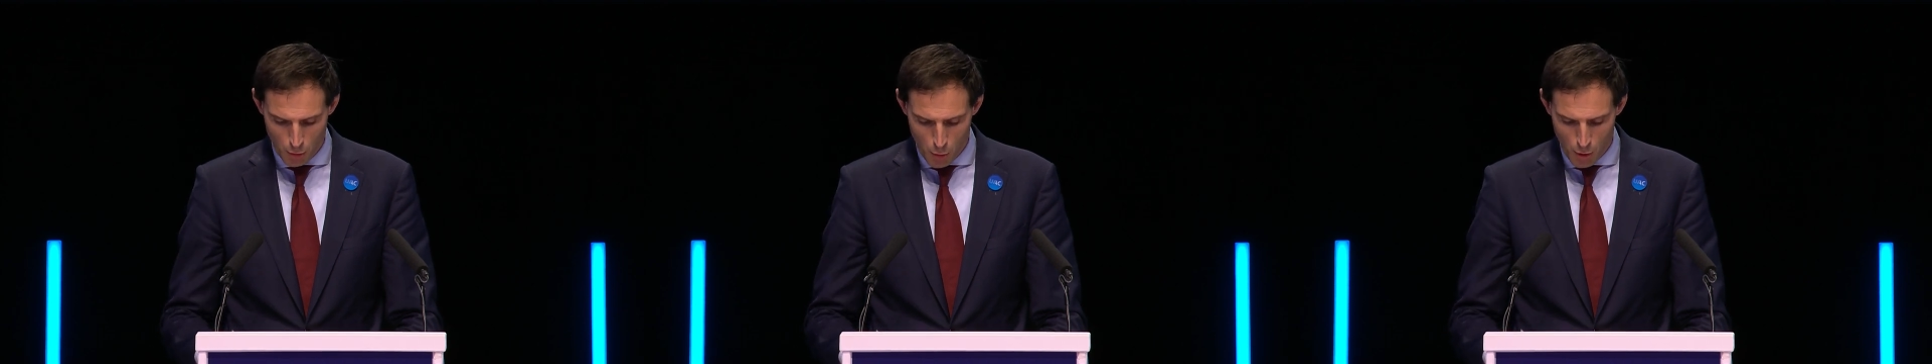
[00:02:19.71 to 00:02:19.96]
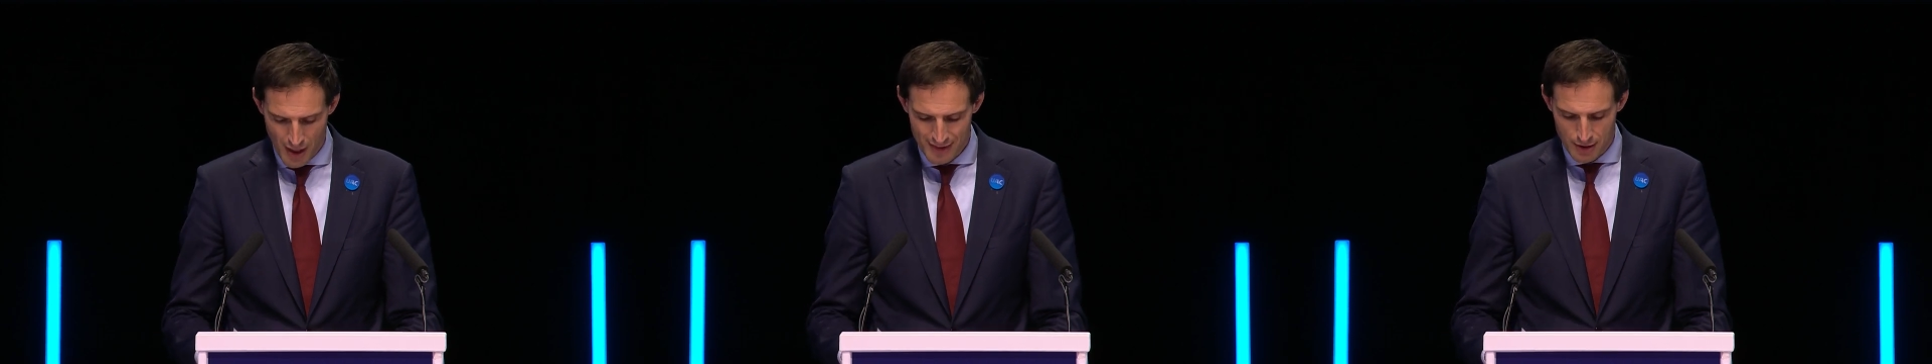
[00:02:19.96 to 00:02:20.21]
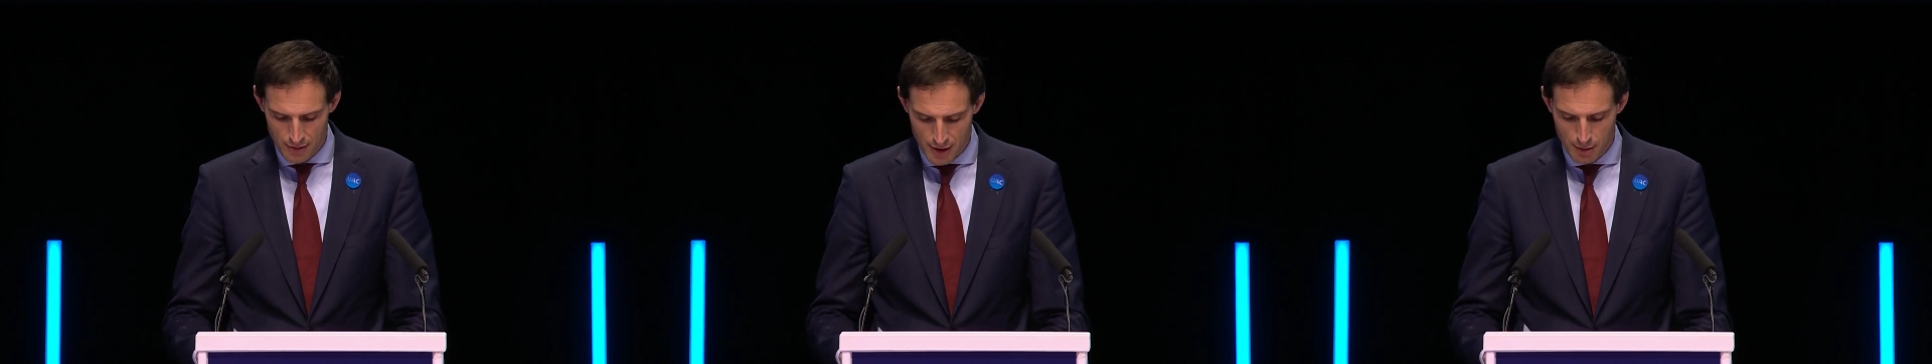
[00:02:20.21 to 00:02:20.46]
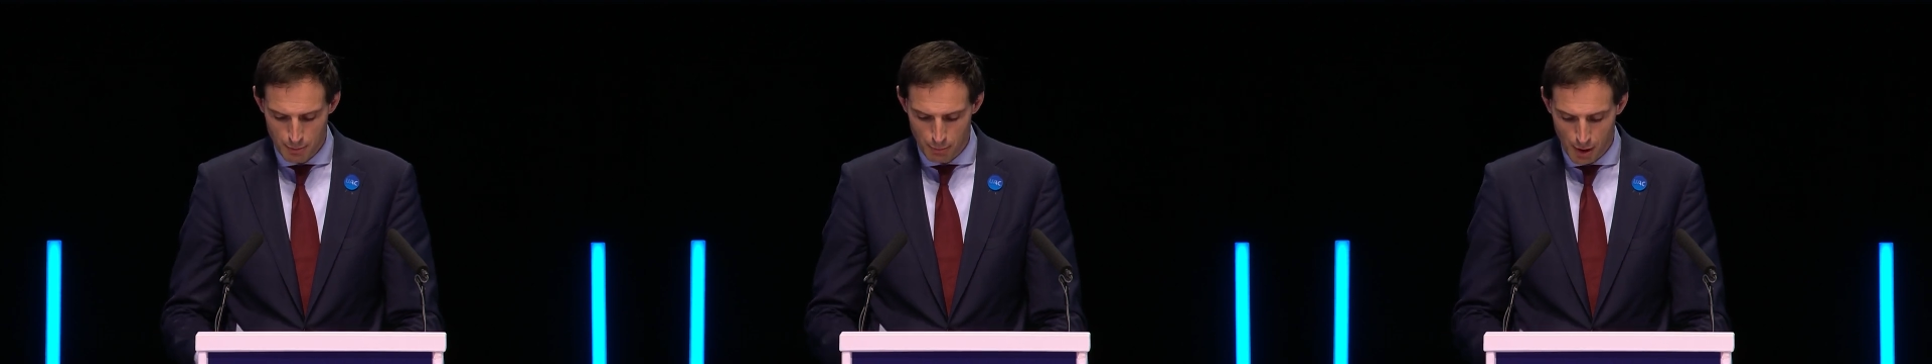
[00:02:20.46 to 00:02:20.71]
who led the
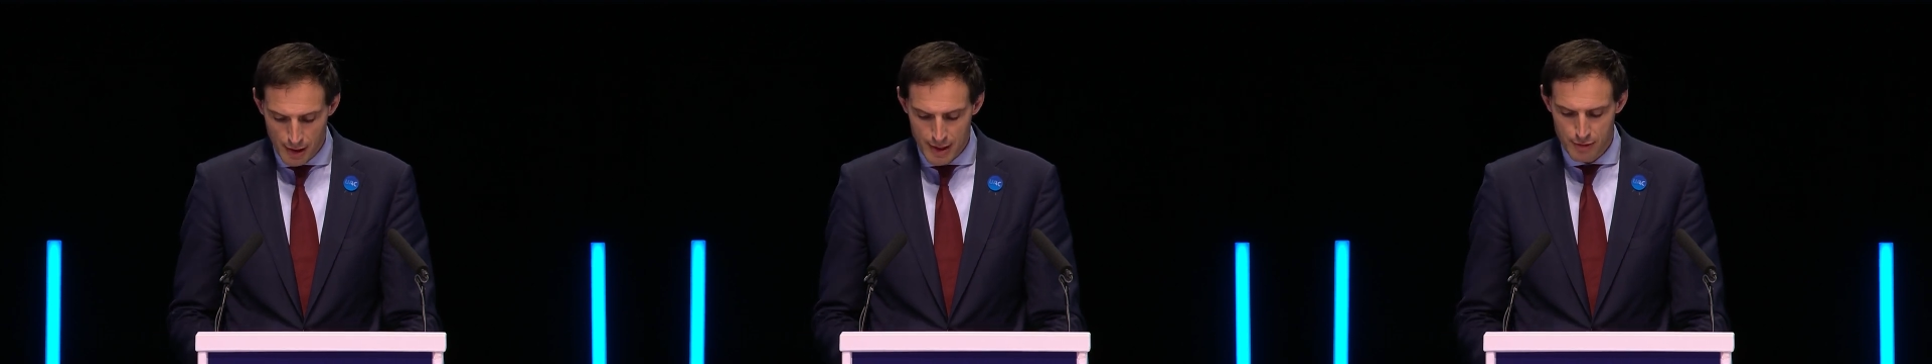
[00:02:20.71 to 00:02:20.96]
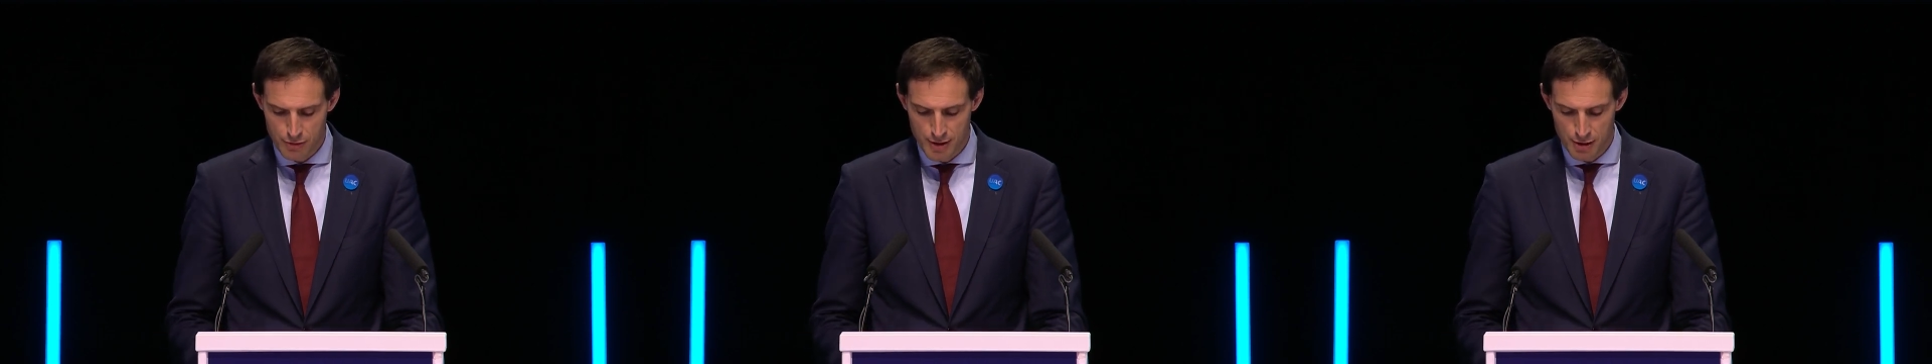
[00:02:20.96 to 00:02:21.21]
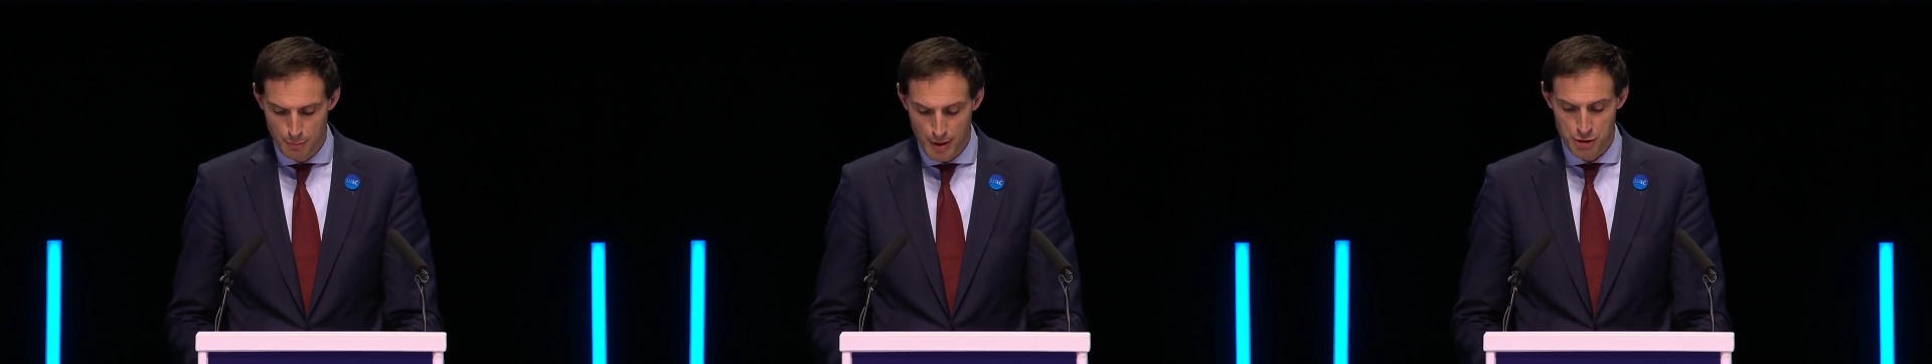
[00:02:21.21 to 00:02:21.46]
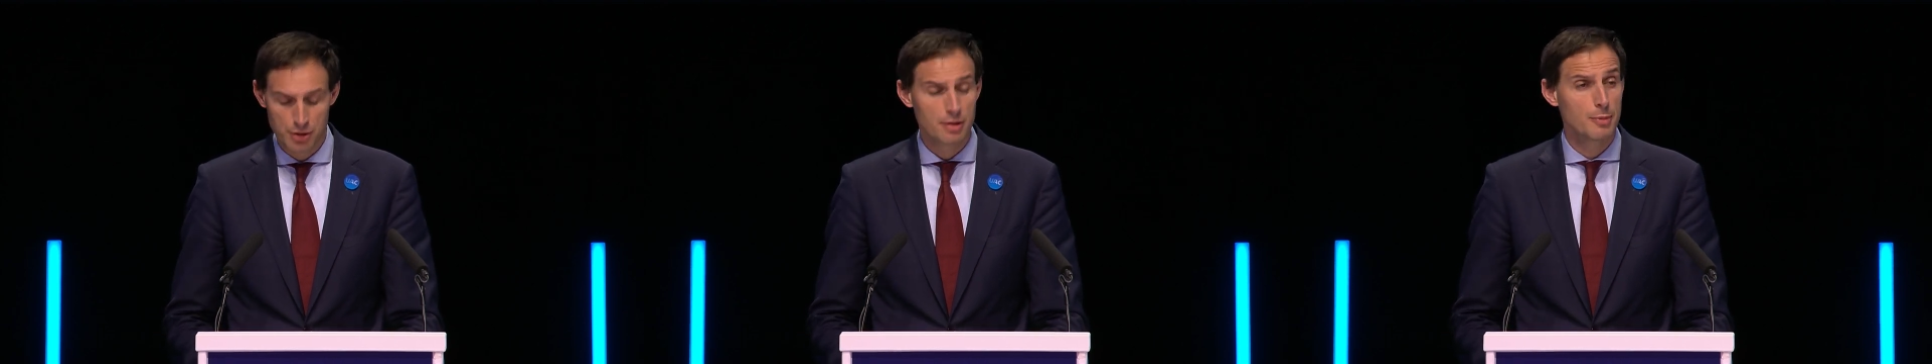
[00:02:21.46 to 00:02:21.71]
team, believes this
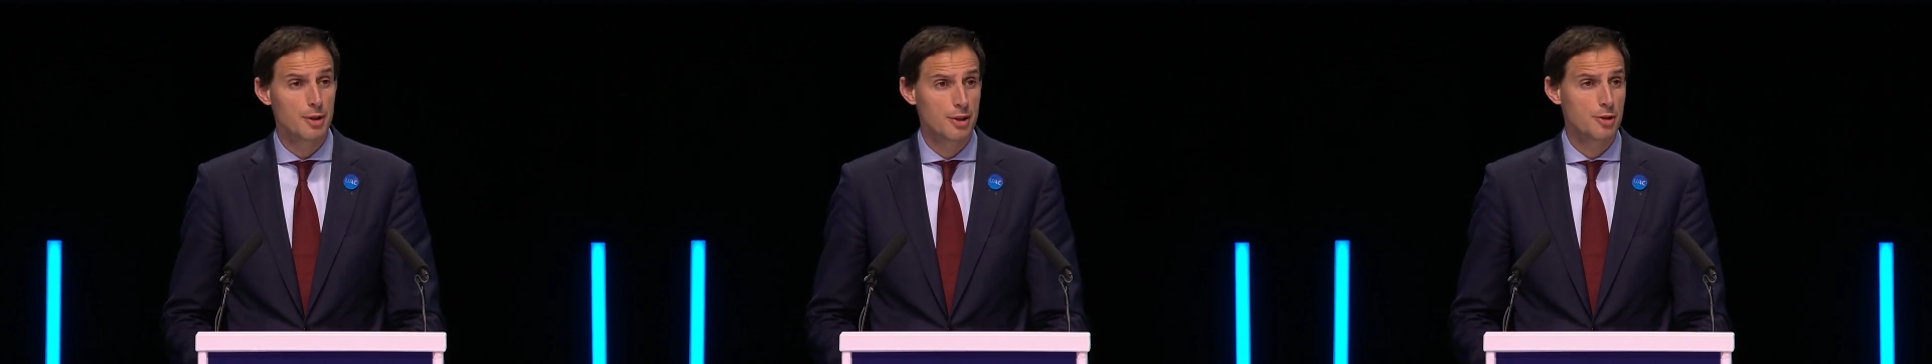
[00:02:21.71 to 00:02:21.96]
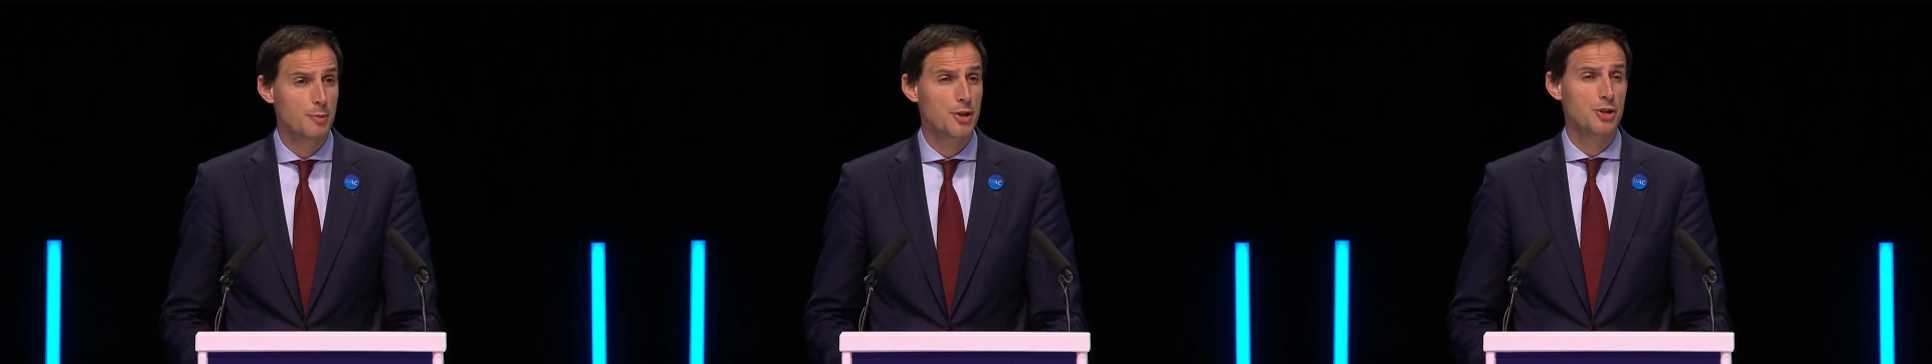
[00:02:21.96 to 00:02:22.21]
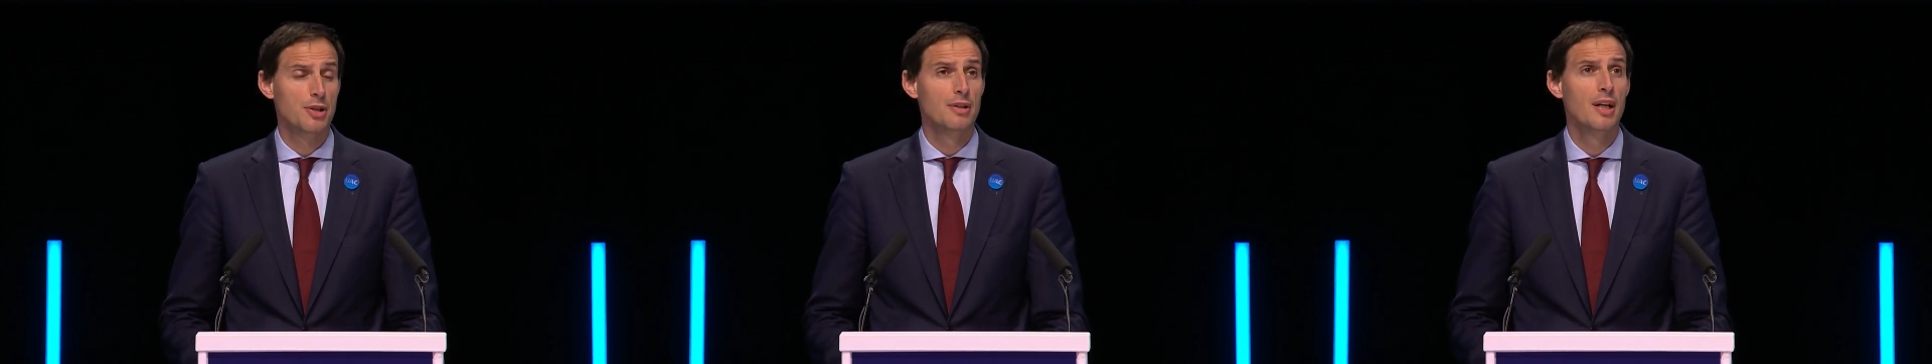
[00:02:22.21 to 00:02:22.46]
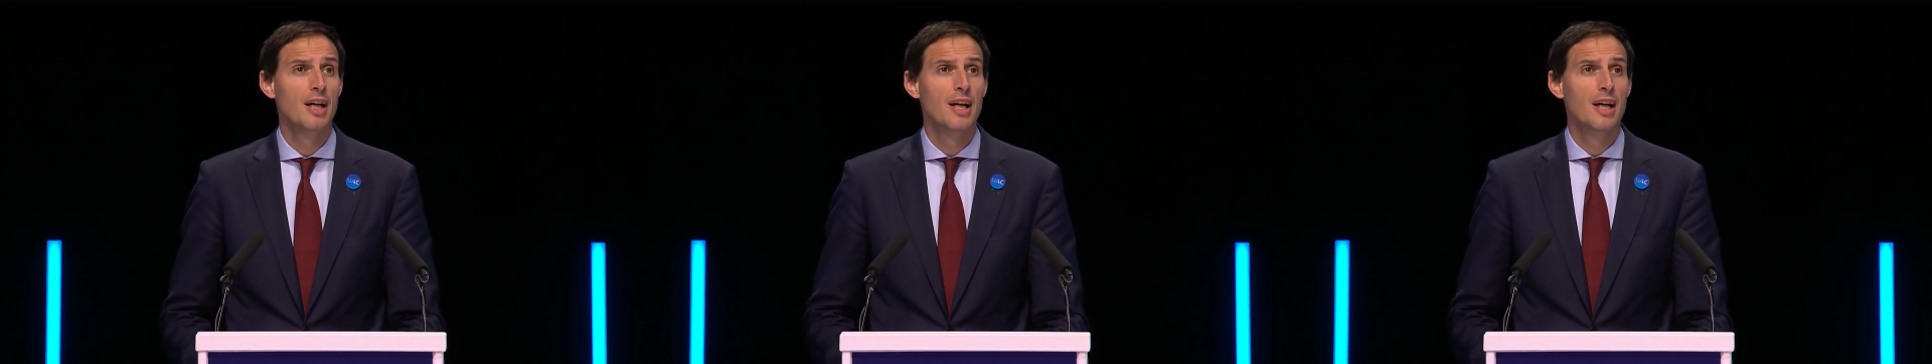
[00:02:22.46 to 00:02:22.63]
mission